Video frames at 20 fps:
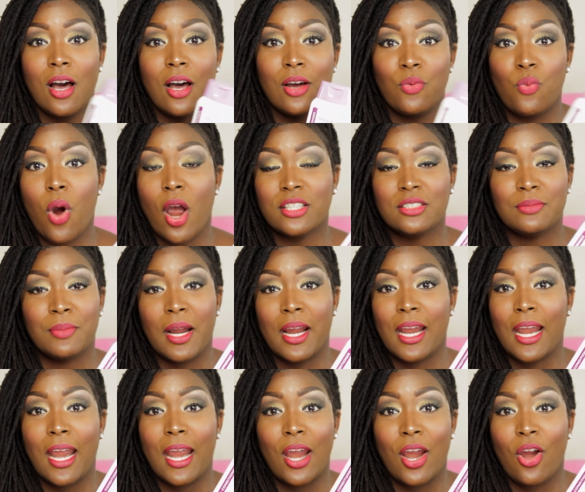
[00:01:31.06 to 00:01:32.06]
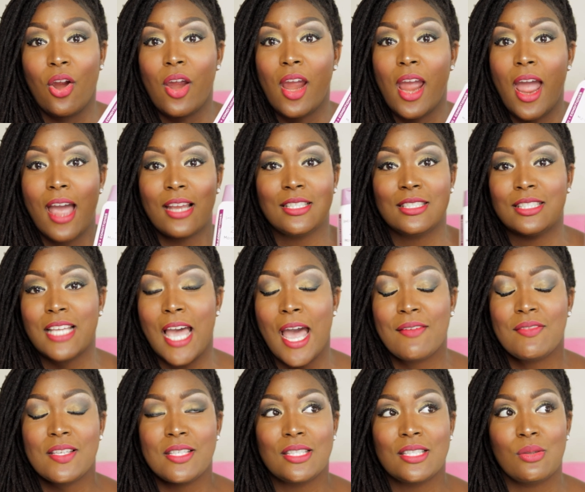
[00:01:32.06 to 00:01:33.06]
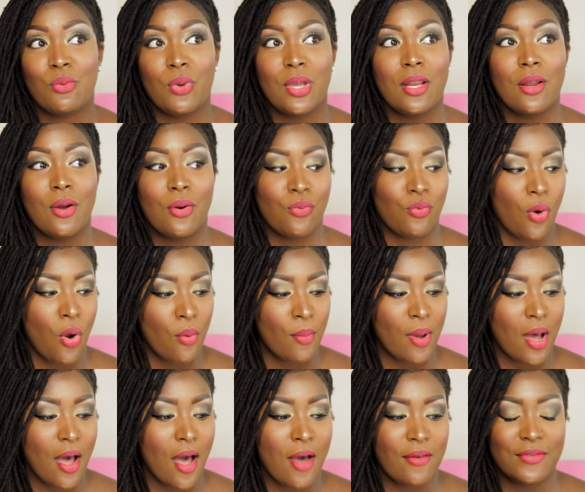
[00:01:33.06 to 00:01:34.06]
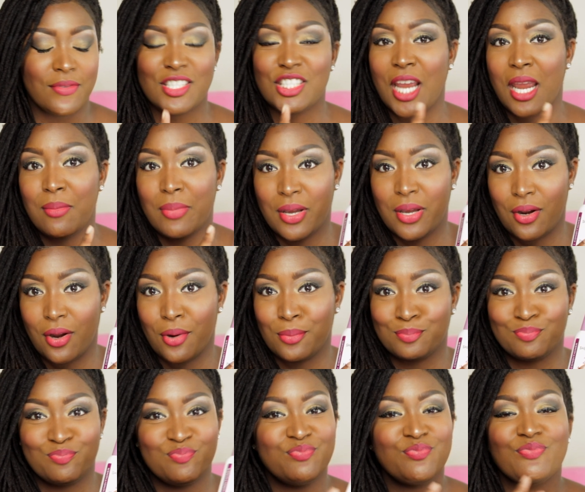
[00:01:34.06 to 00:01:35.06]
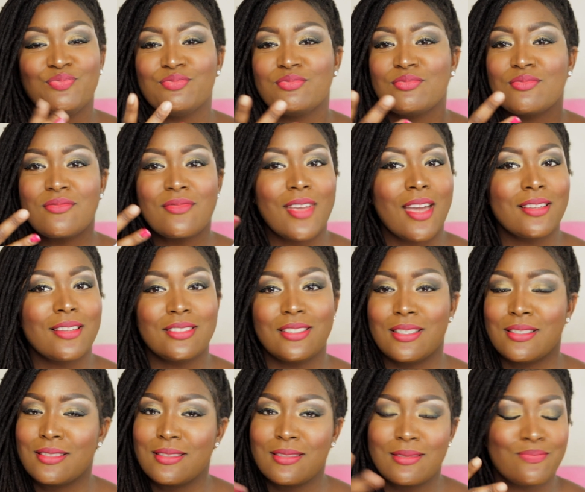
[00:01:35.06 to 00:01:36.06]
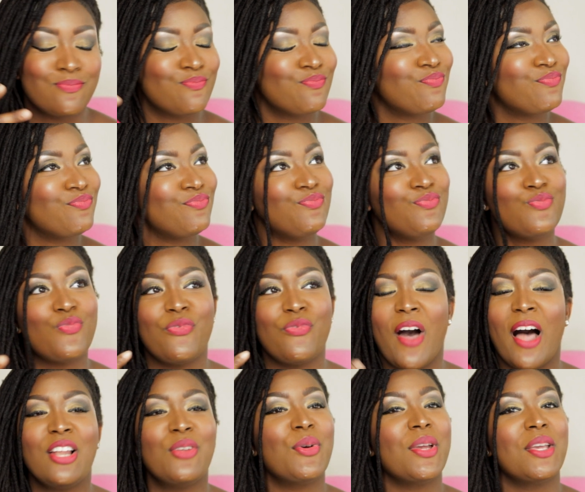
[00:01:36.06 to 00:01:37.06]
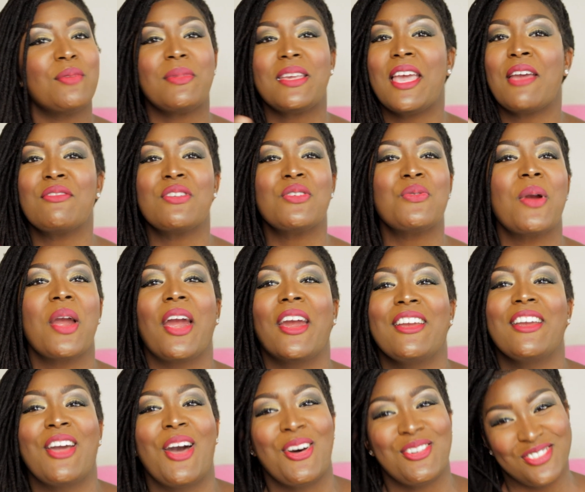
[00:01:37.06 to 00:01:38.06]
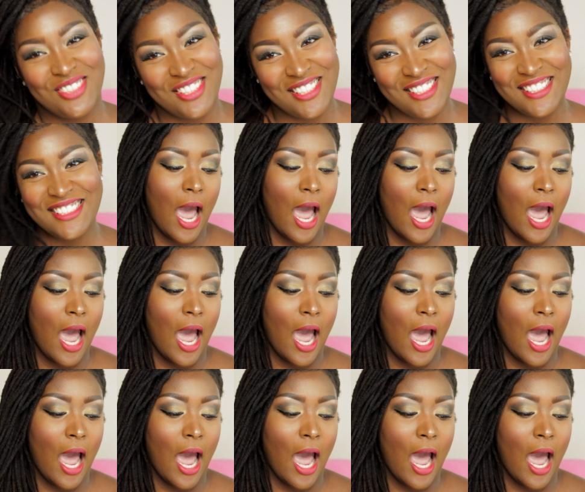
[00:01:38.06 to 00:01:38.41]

wash my hair, I just have this sweet aroma of shea butter just following me everywhere I go.